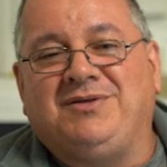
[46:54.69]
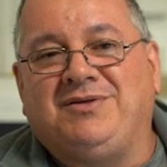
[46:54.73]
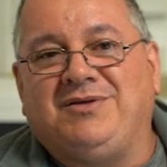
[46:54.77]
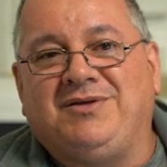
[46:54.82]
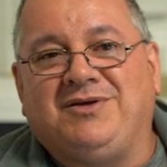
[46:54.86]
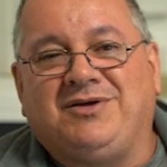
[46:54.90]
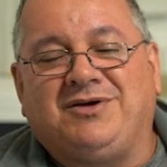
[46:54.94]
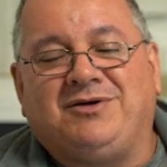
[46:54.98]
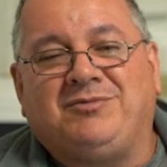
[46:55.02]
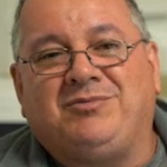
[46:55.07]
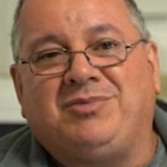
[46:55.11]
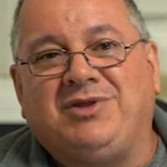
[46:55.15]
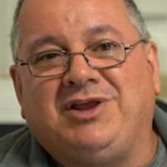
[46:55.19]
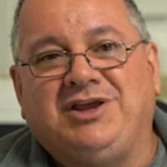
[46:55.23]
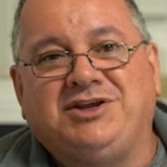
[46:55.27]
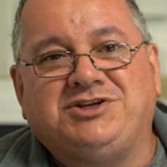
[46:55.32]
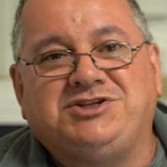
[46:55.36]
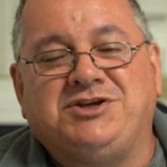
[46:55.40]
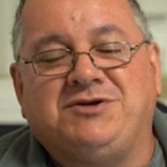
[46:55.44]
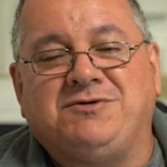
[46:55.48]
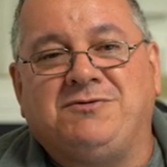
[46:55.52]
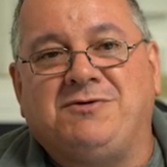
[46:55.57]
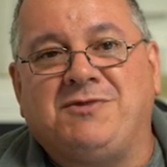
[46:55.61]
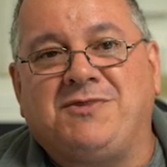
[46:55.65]
you got
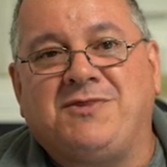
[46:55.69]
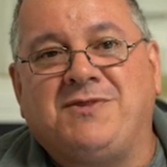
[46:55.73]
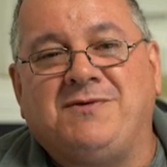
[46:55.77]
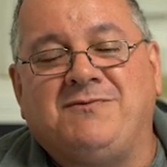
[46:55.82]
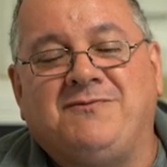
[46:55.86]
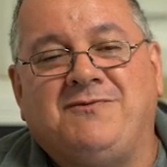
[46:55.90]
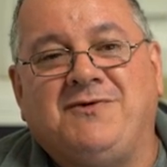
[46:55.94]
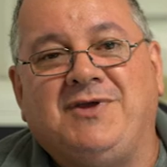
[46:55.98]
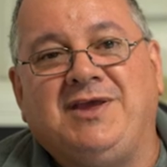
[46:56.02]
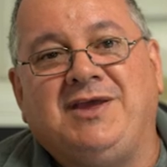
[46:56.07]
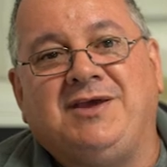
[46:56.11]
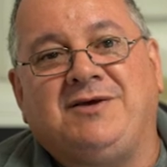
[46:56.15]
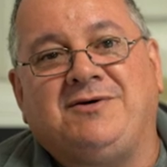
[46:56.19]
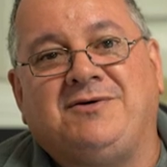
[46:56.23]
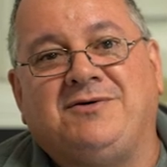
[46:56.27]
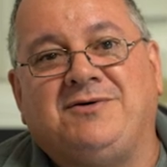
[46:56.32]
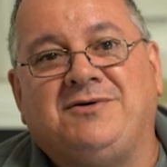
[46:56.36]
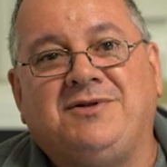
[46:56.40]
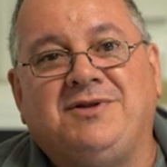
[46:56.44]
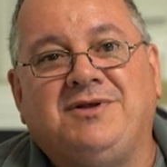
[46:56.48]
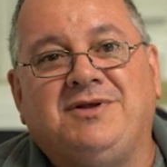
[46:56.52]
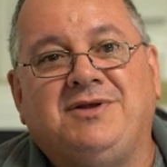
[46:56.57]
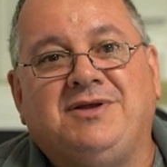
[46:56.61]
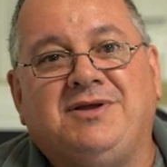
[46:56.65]
issue with the
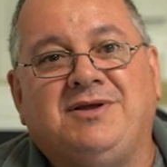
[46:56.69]
vehicle.